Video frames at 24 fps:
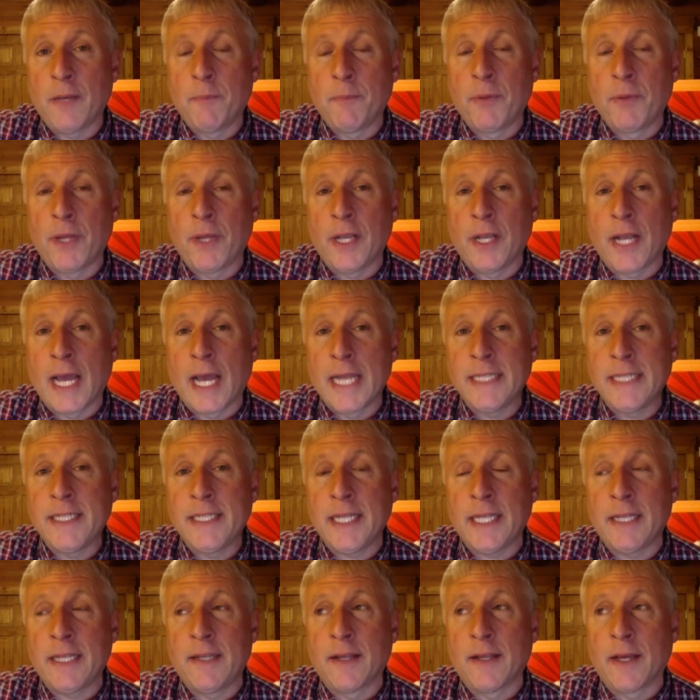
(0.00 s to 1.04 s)
But I
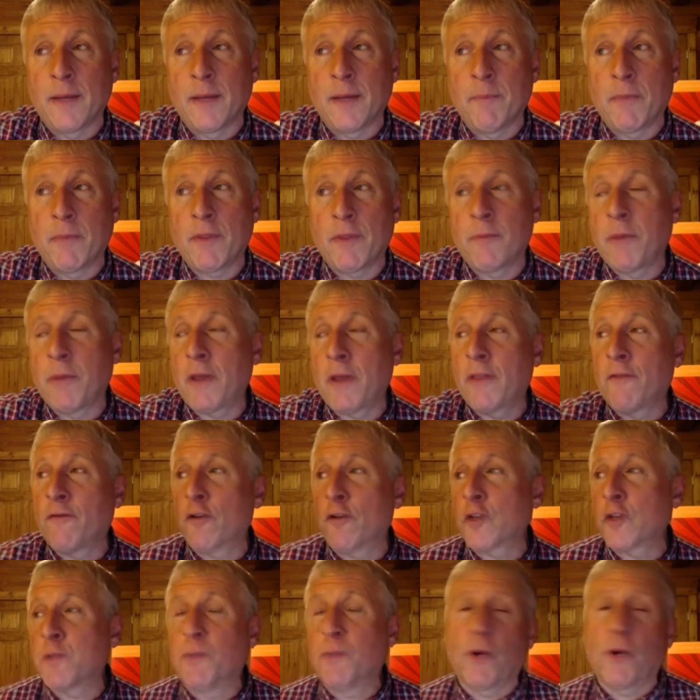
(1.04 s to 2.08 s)
did. But the
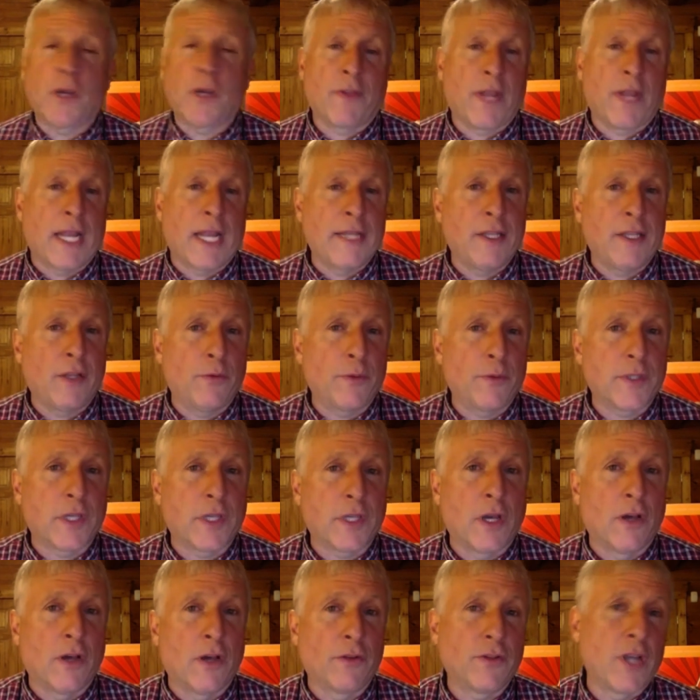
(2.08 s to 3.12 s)
first book that I did was
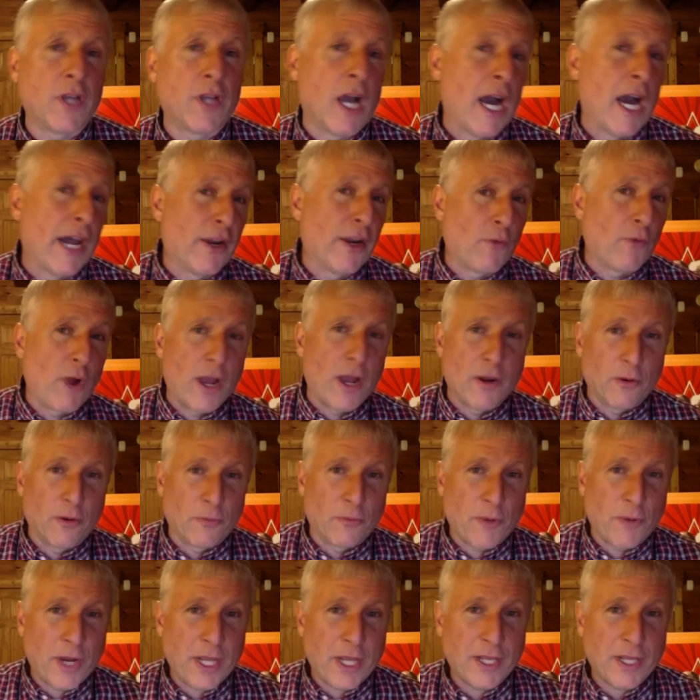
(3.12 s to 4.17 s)
called God and
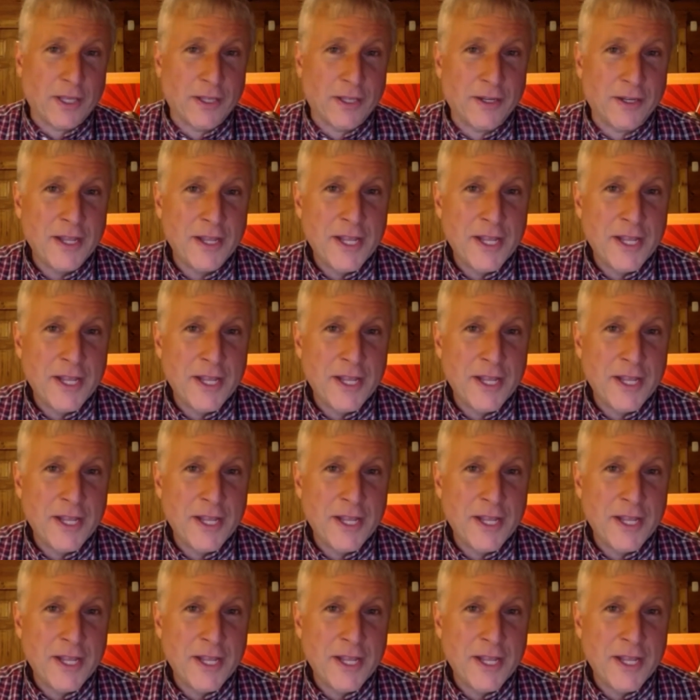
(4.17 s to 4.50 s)
Ronald Reagan.